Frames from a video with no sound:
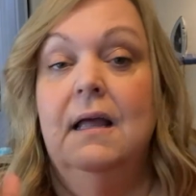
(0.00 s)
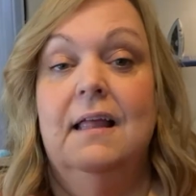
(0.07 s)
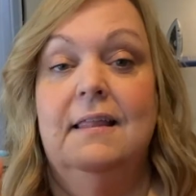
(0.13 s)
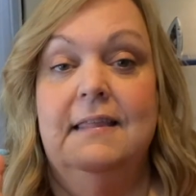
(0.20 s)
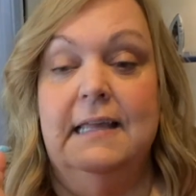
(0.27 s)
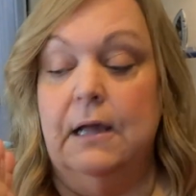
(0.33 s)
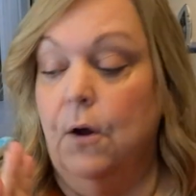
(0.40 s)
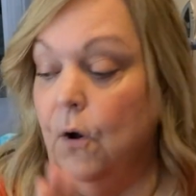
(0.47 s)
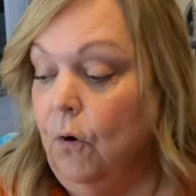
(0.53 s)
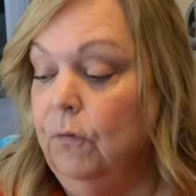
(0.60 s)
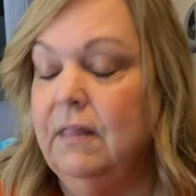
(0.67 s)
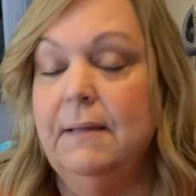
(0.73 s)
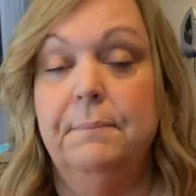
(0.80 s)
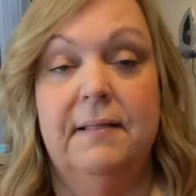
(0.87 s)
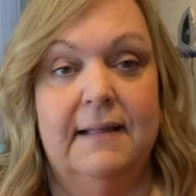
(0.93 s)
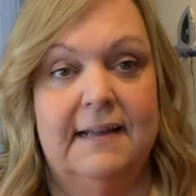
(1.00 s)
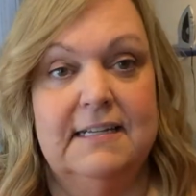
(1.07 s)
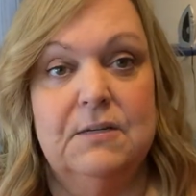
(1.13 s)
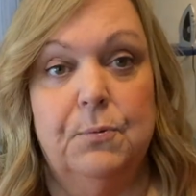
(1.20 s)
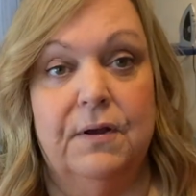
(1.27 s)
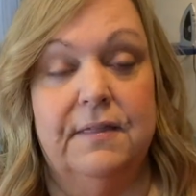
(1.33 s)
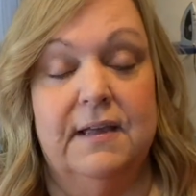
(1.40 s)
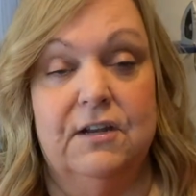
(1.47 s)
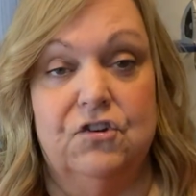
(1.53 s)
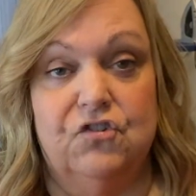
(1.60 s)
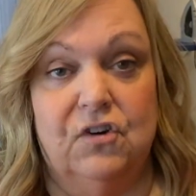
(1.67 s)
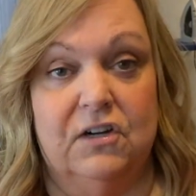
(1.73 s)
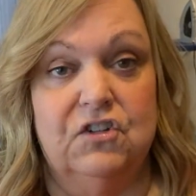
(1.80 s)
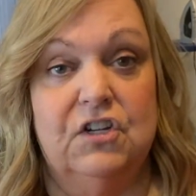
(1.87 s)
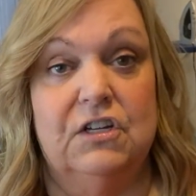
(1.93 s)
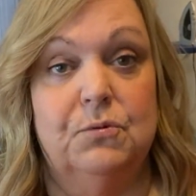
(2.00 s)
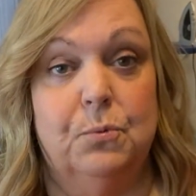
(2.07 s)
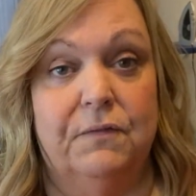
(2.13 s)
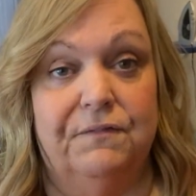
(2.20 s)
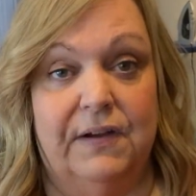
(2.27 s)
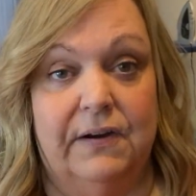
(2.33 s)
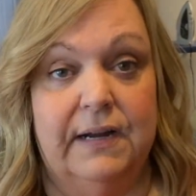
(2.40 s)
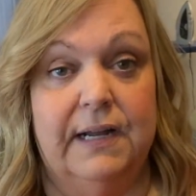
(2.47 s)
The only place where the instructions were very